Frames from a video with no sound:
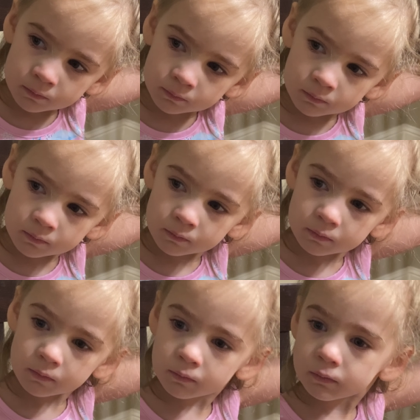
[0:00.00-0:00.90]

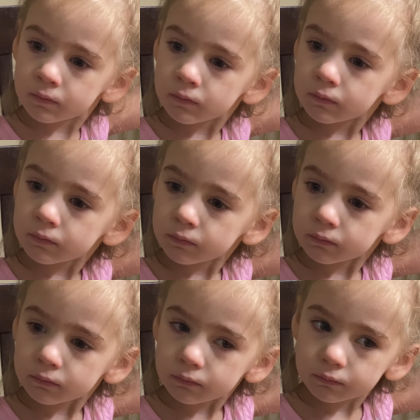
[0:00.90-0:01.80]

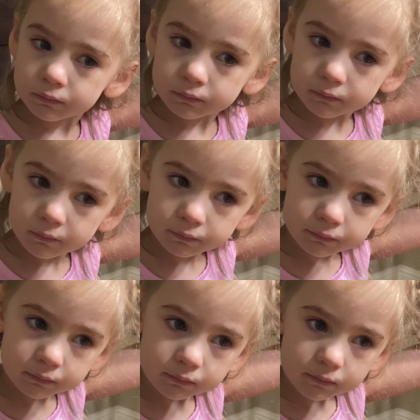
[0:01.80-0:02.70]

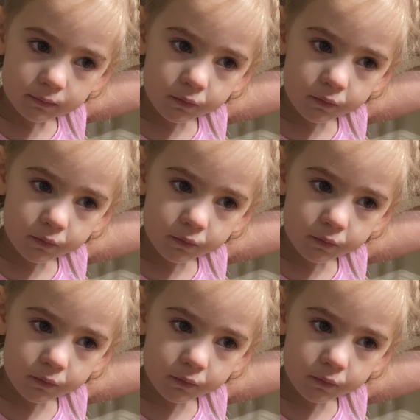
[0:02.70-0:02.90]
Nobody speaks.